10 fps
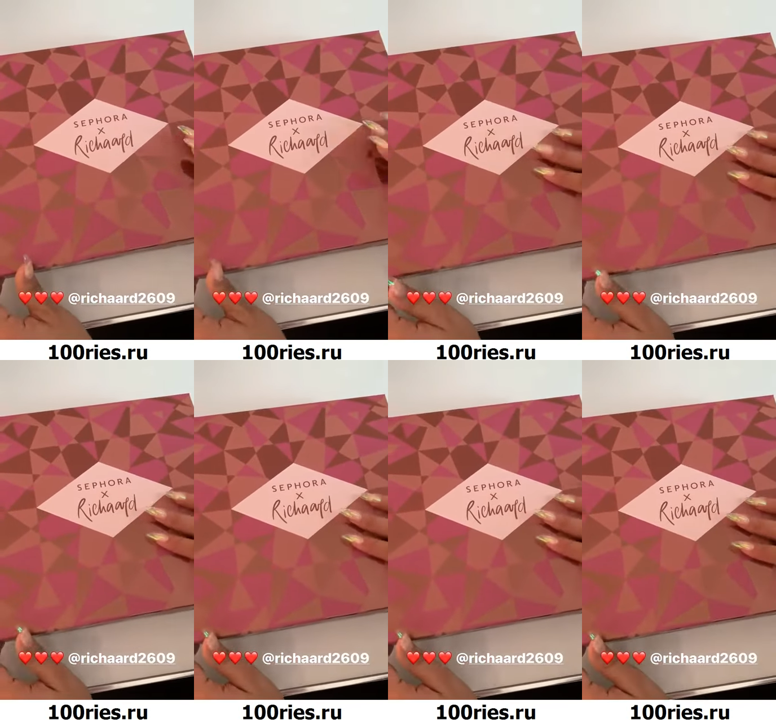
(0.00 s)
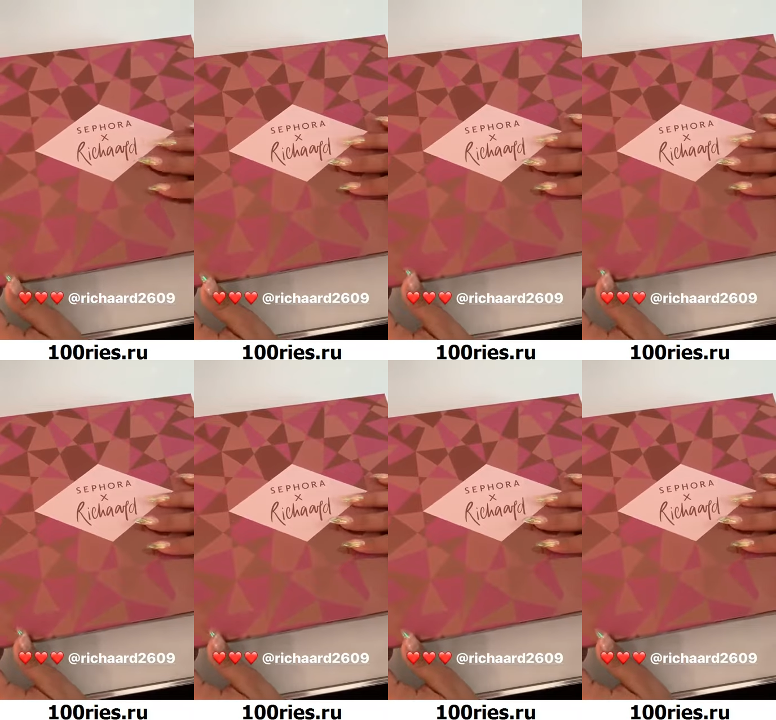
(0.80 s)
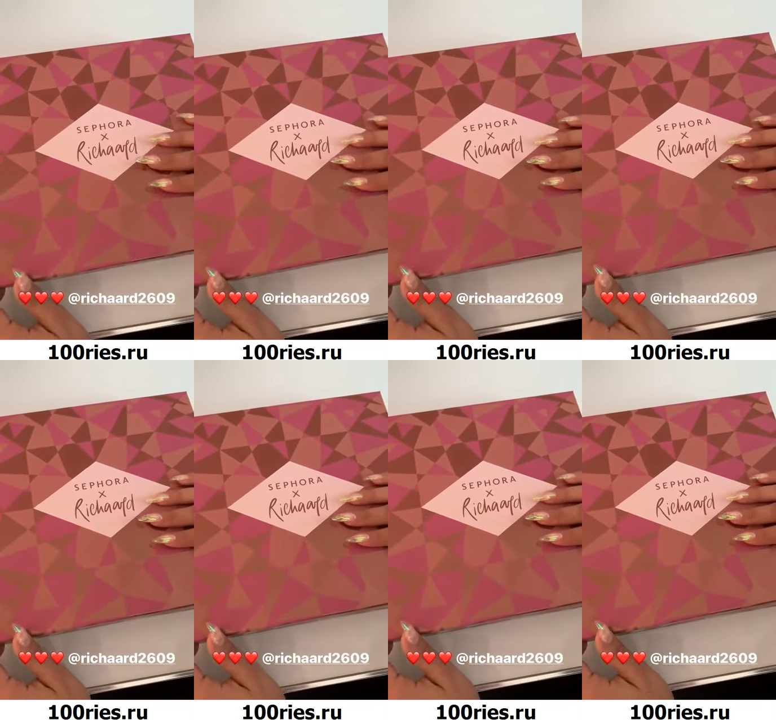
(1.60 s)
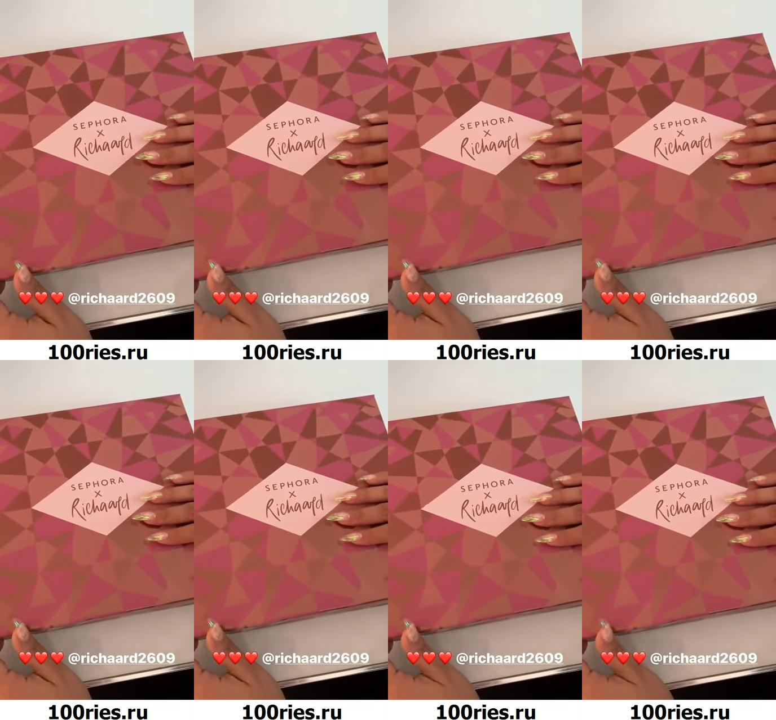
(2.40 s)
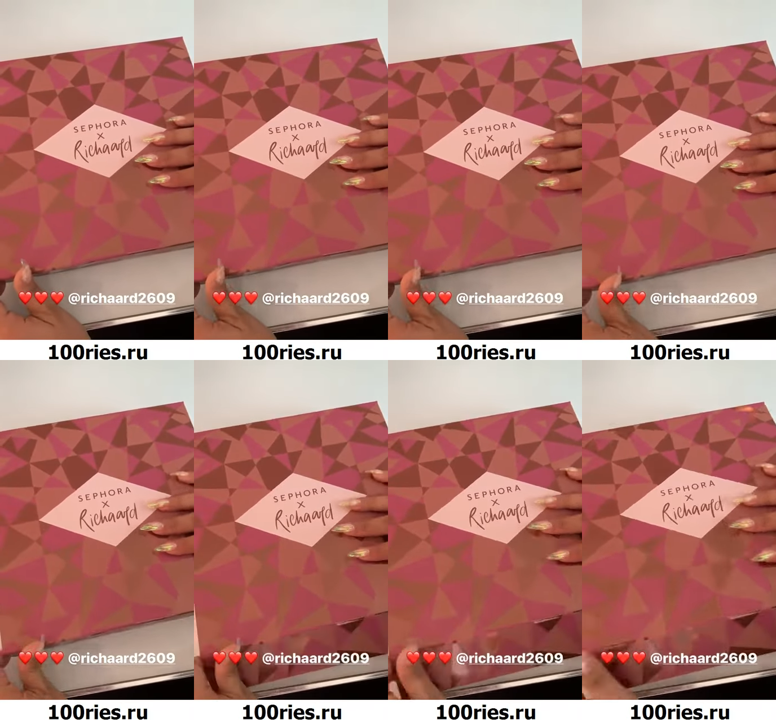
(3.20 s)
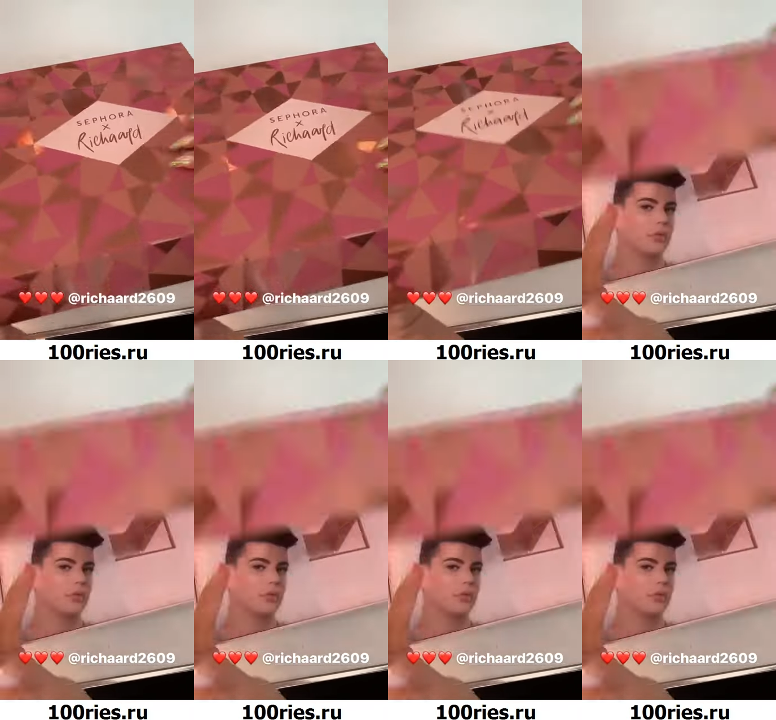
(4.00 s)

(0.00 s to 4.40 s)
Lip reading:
No face is visible, so there are no lips to read.